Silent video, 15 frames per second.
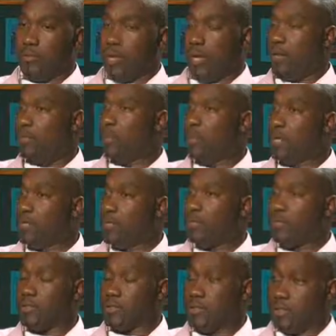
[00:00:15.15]
had a big
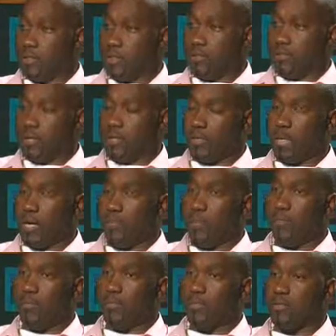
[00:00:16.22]
interest in trying to come
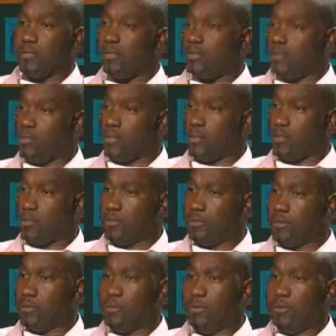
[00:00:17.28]
up with a solution to